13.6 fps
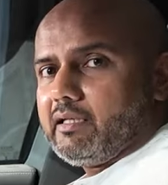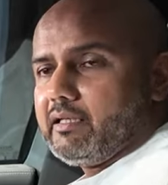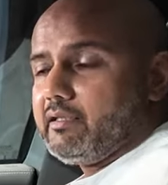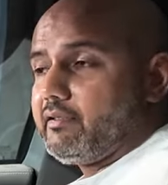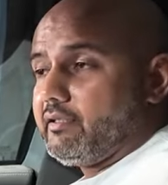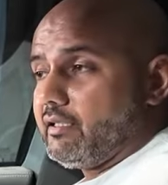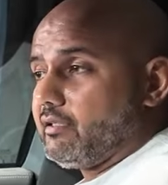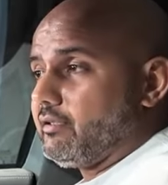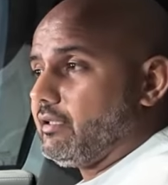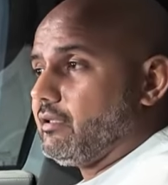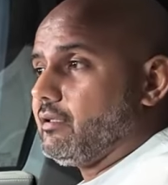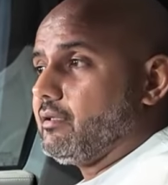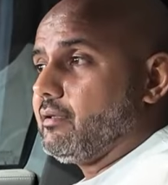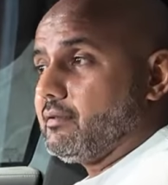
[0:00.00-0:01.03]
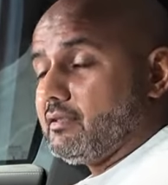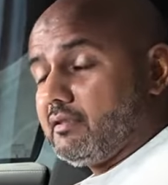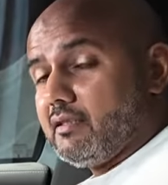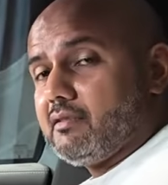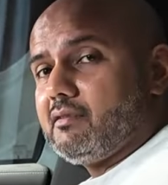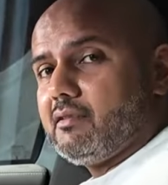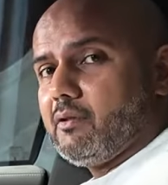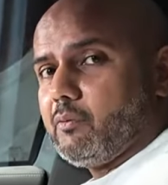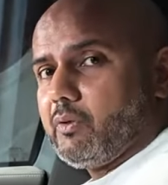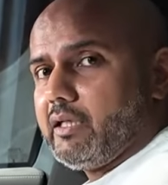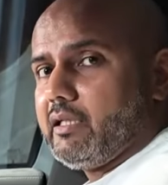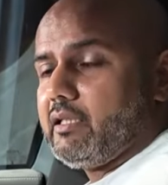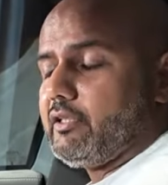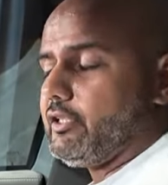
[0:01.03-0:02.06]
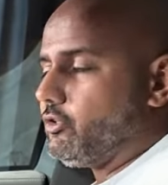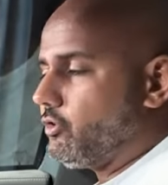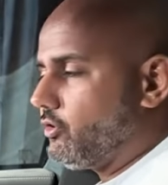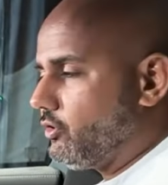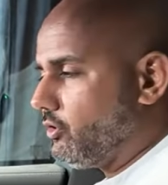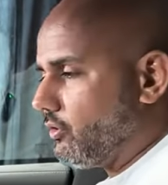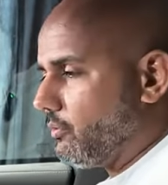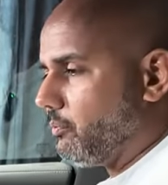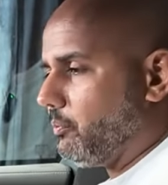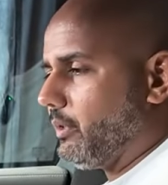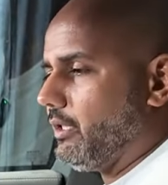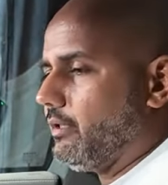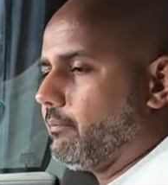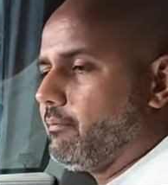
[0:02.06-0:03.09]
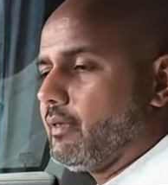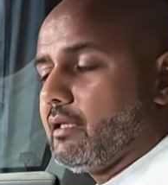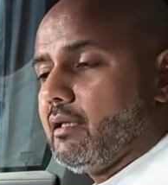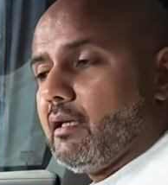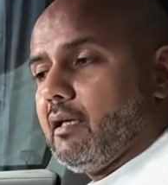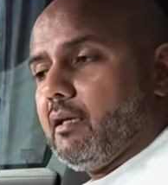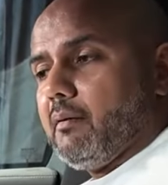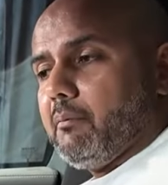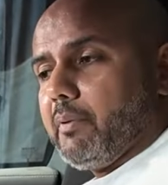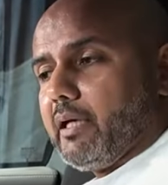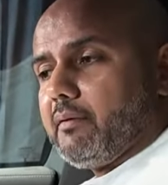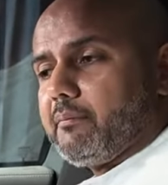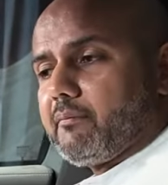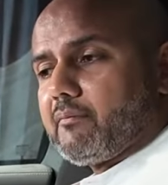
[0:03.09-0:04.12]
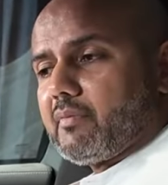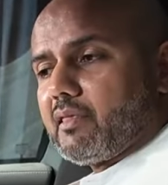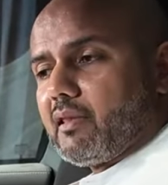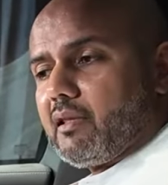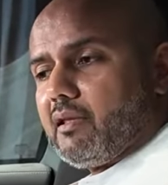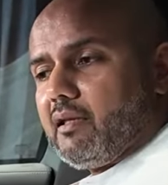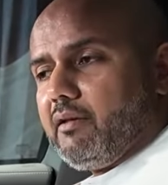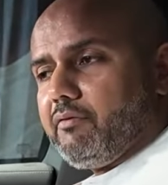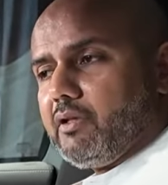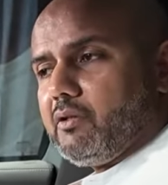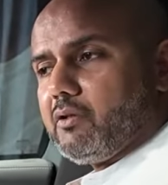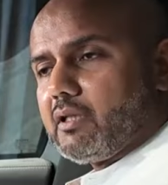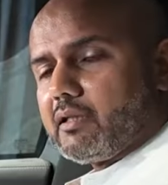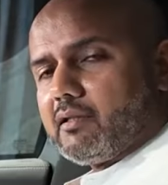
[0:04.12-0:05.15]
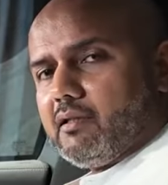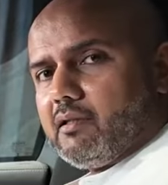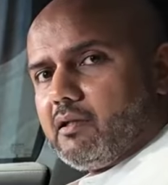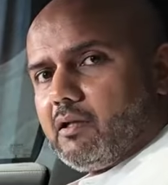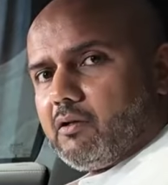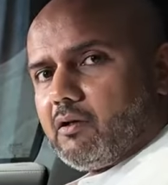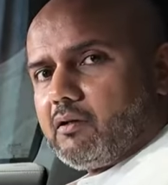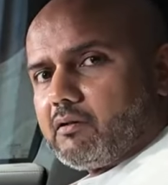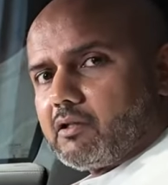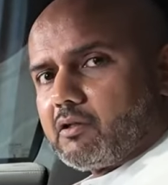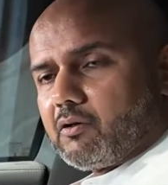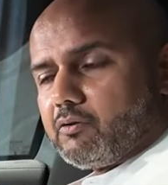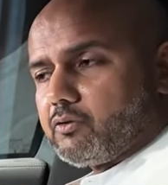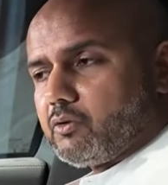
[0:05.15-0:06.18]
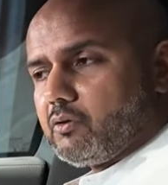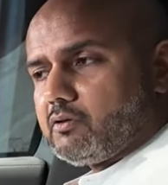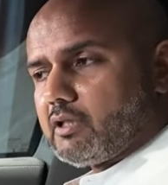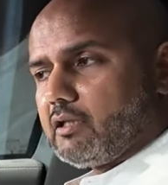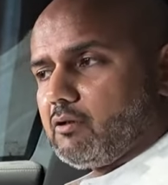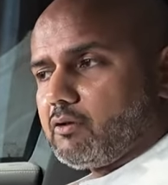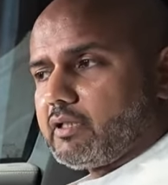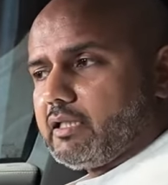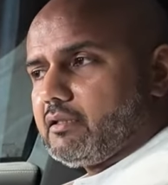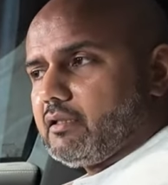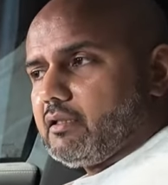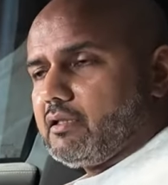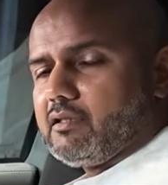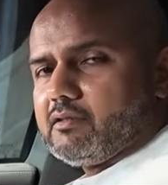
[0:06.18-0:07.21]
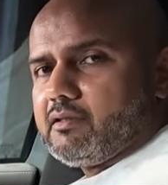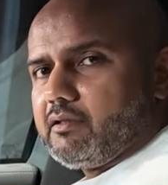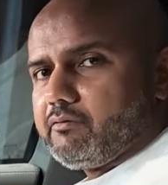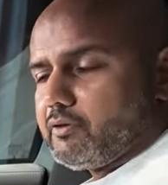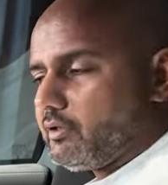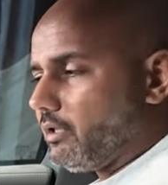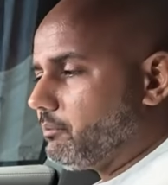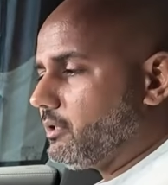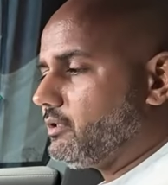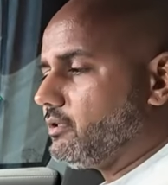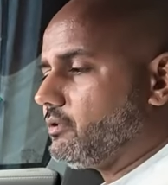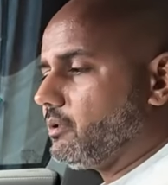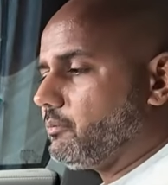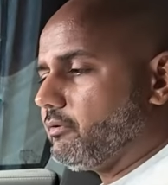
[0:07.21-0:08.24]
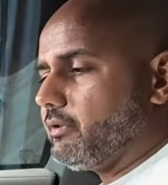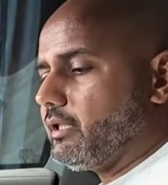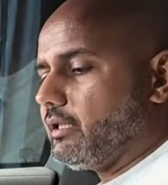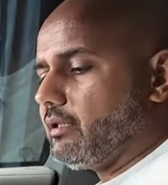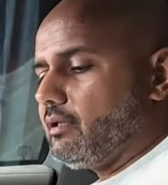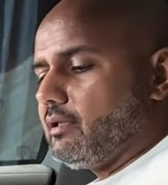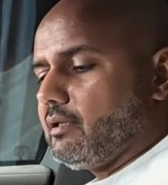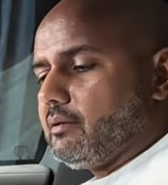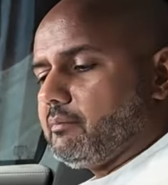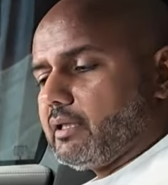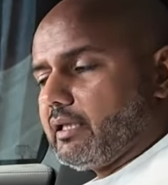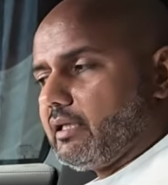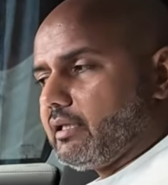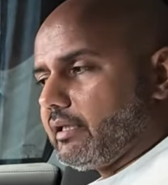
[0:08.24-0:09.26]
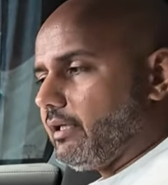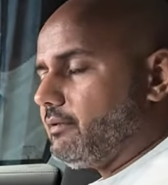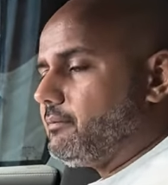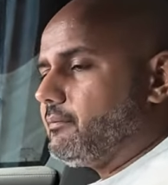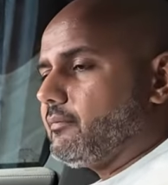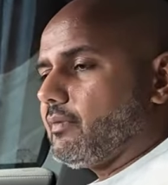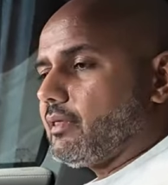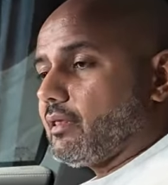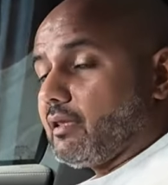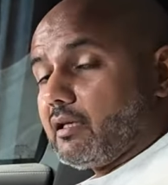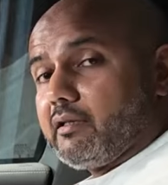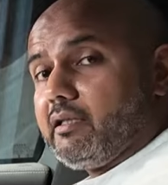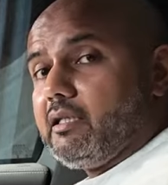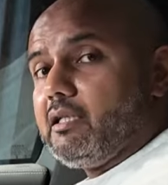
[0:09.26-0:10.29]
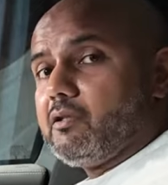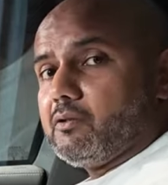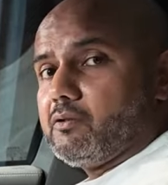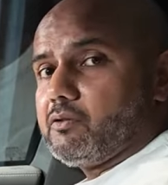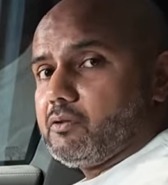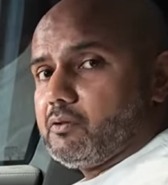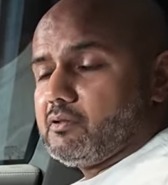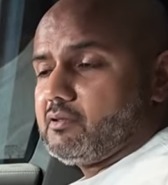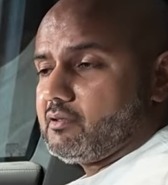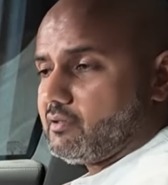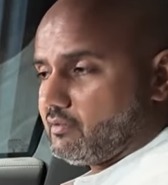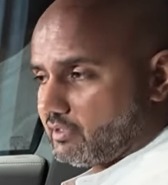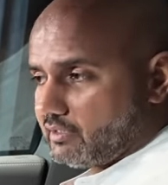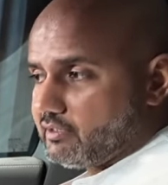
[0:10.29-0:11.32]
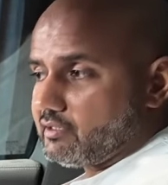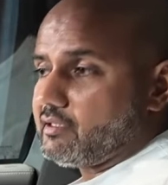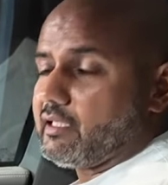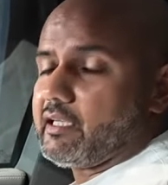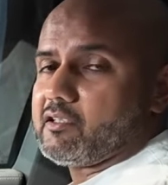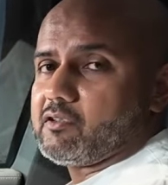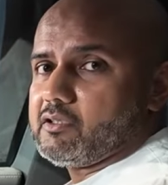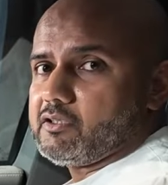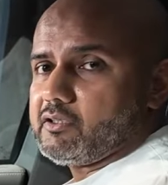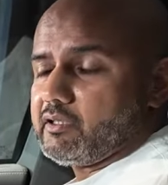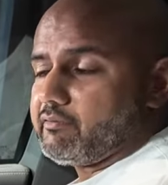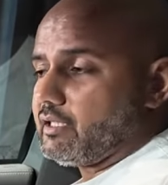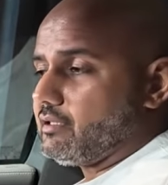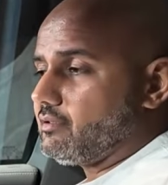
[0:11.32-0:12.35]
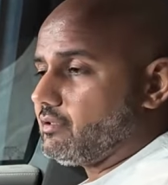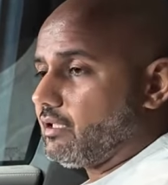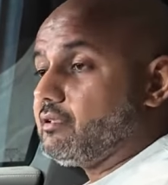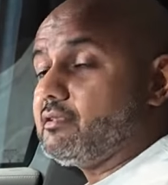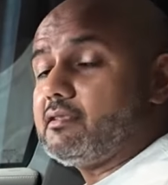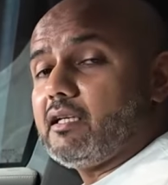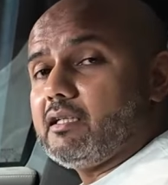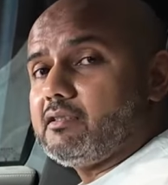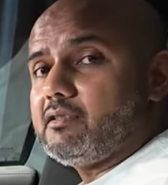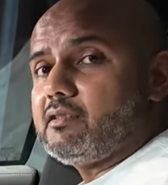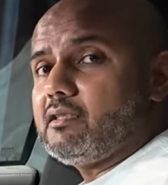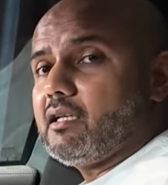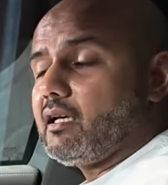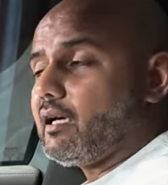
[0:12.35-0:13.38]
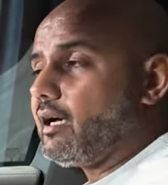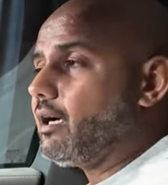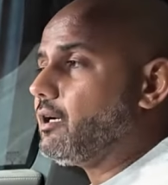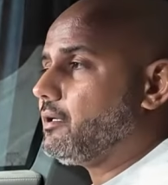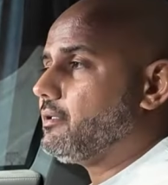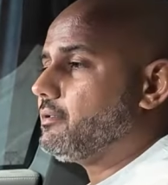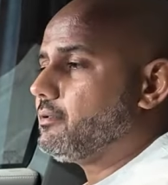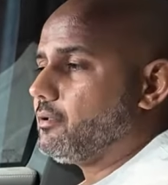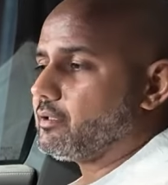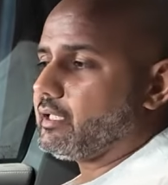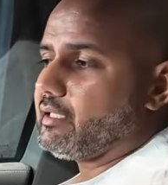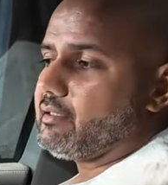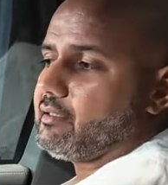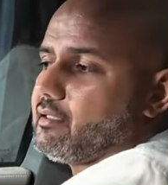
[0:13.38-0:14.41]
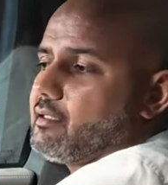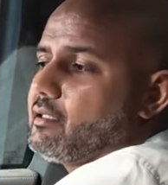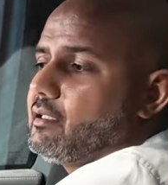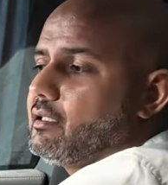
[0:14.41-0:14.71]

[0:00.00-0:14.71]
interior, just the way it should be. But even though a lot of controls are located in this infotainment system over here, but then again, the key controls, such as the air conditioning vents and such, are located